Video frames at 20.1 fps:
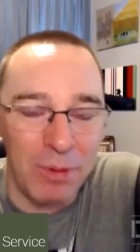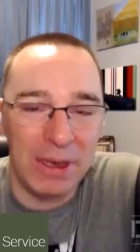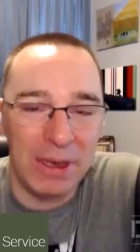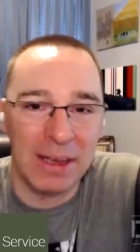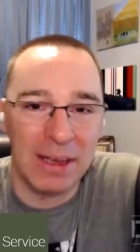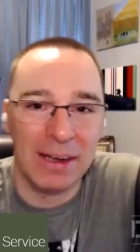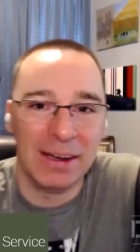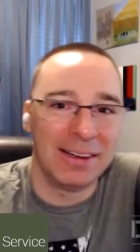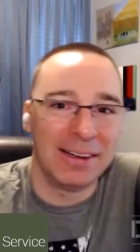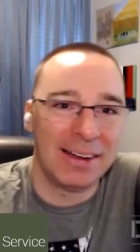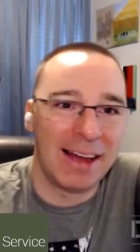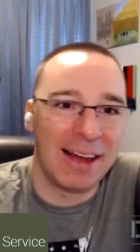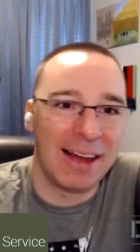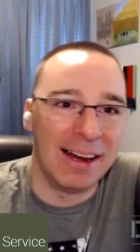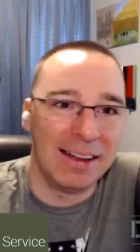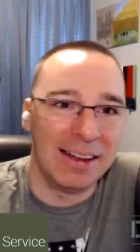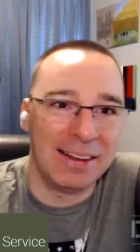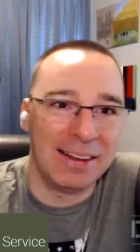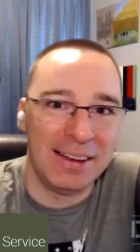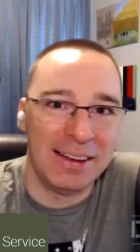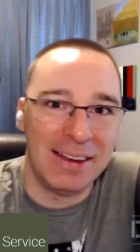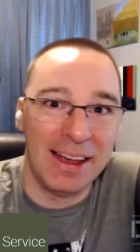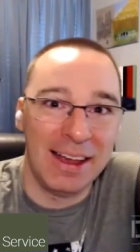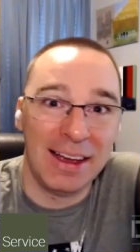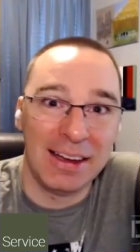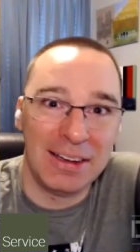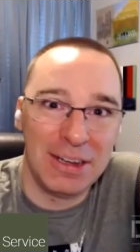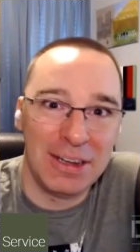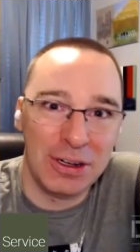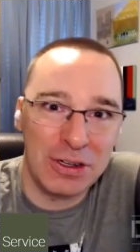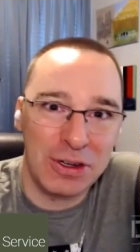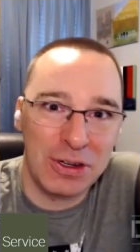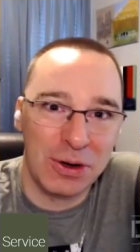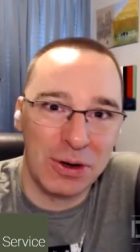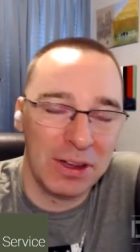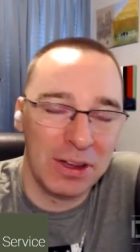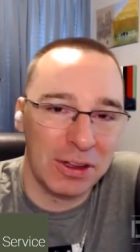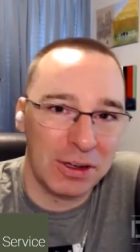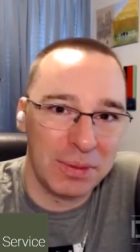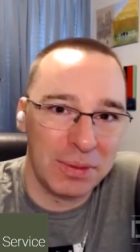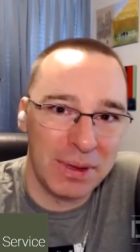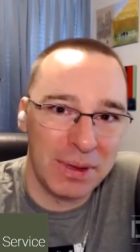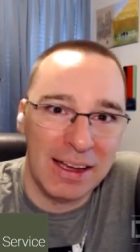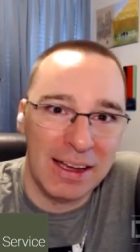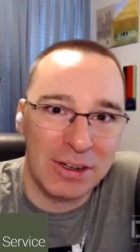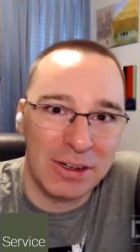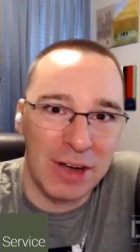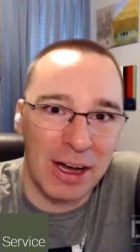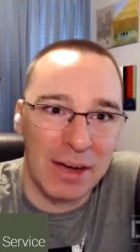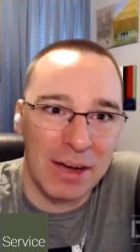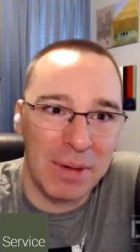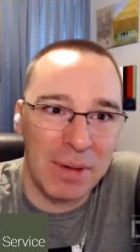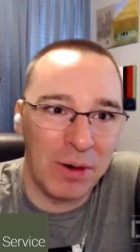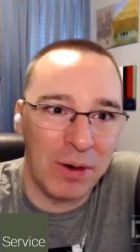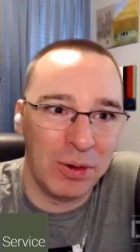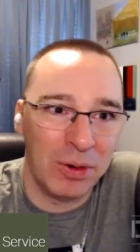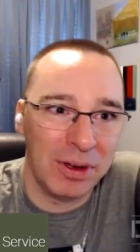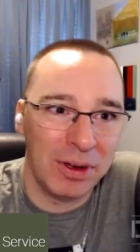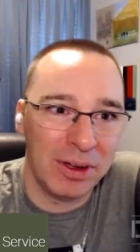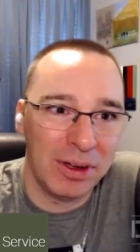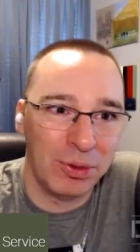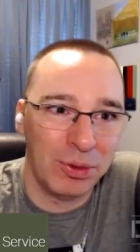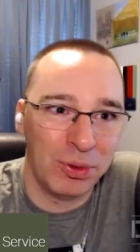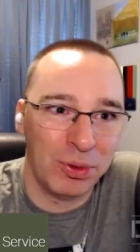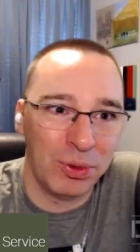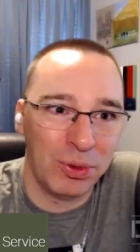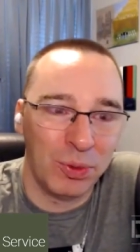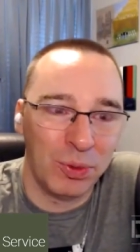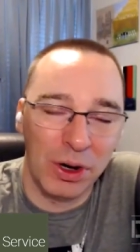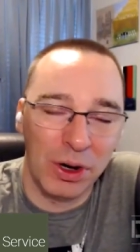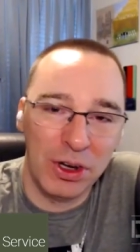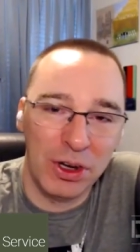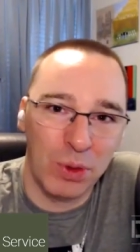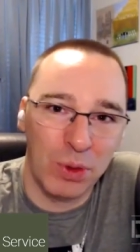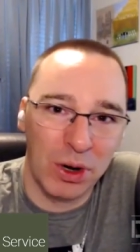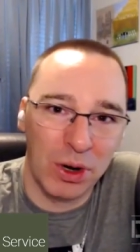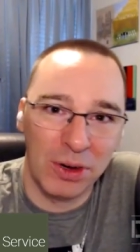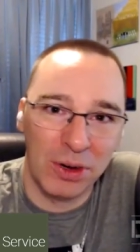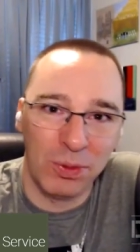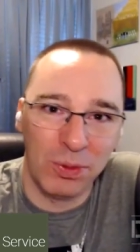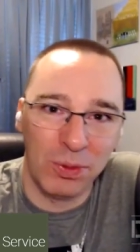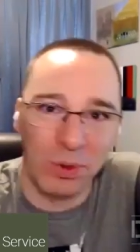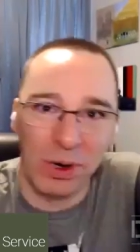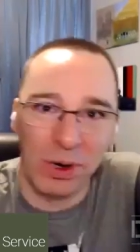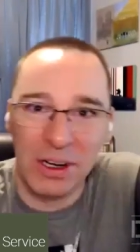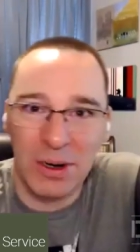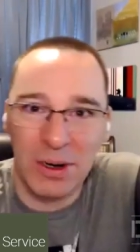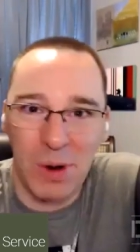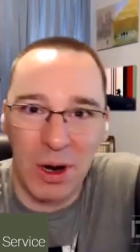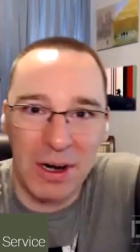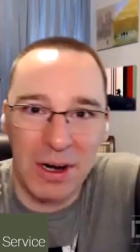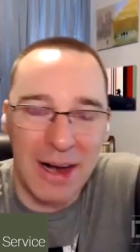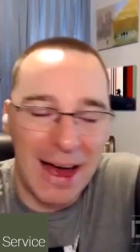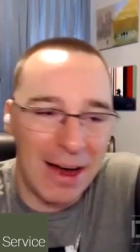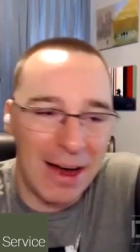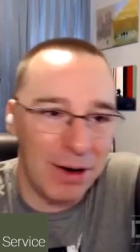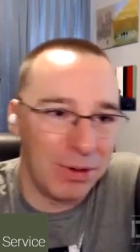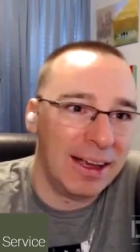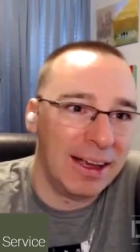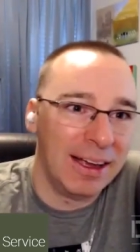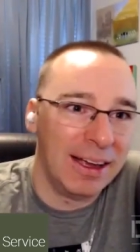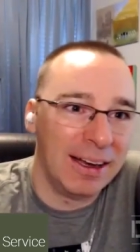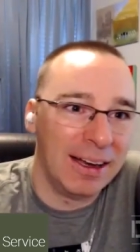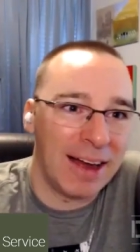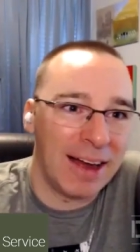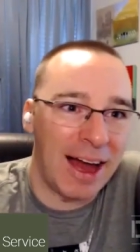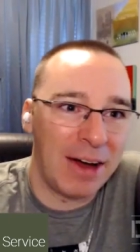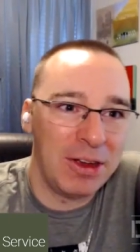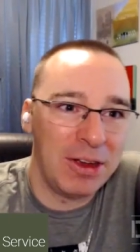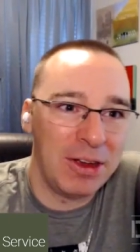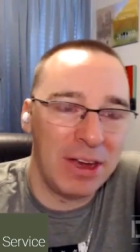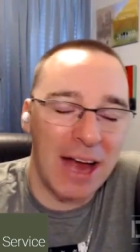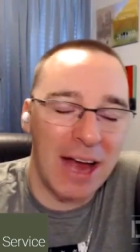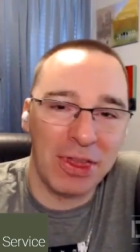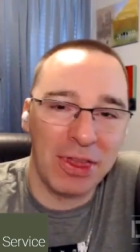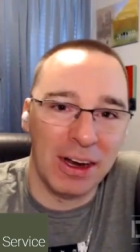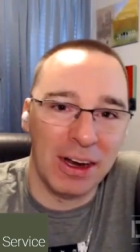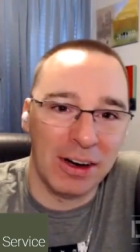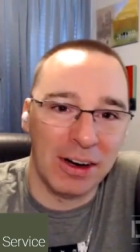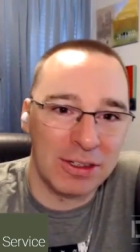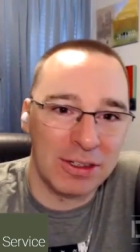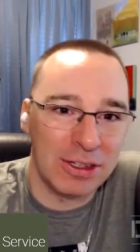we can kind of dig into your story a little bit and talk about where you were, where you are now, and how you got there.